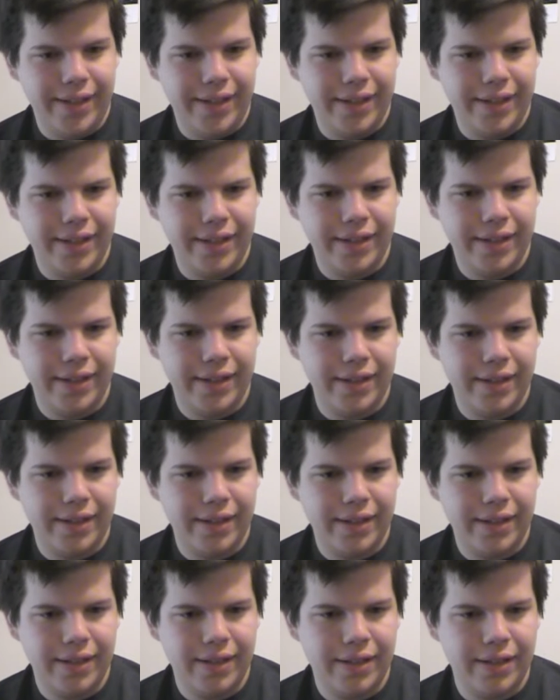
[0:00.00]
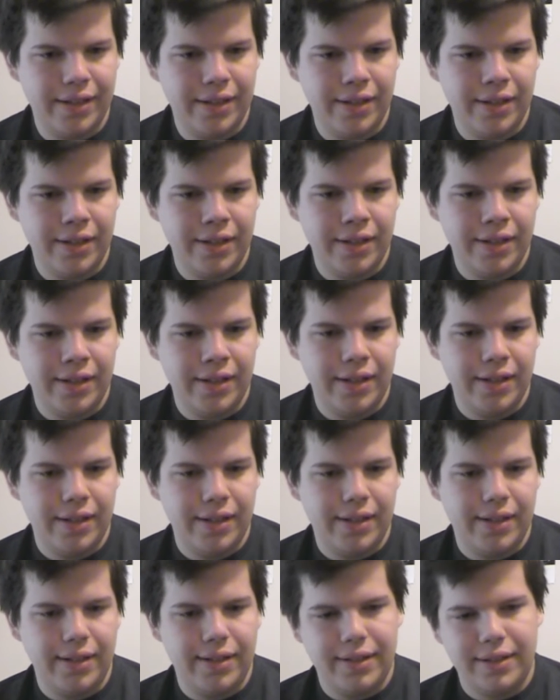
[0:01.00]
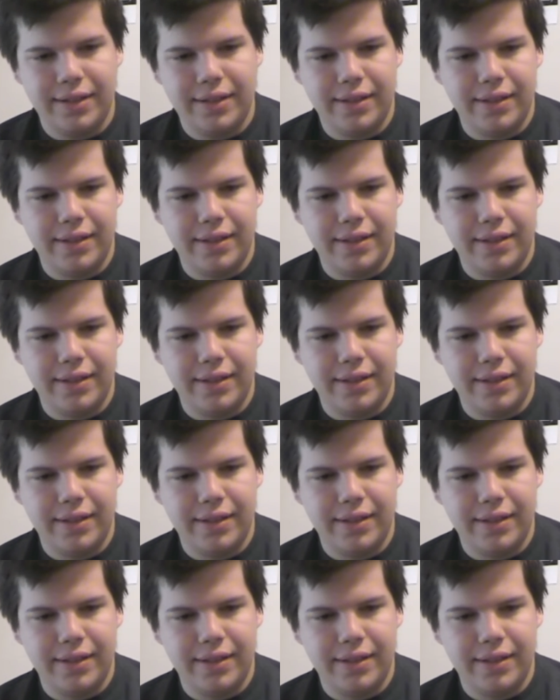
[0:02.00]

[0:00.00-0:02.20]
Nothing is said.